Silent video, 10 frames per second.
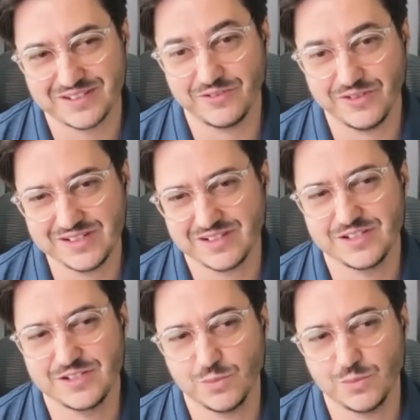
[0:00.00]
The risk
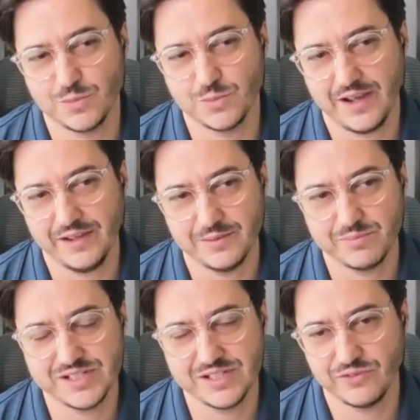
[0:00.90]
is super high. The
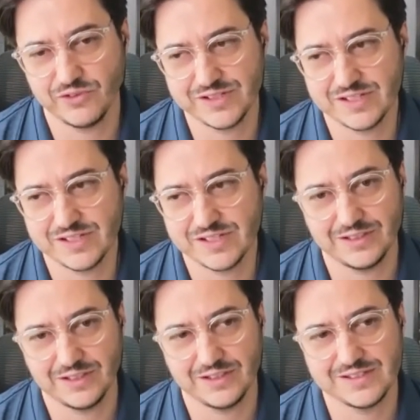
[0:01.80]
perceived risk is
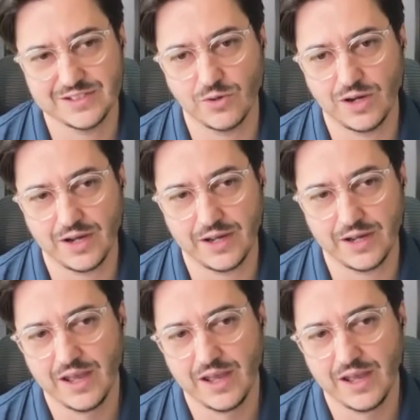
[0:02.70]
not yet so high.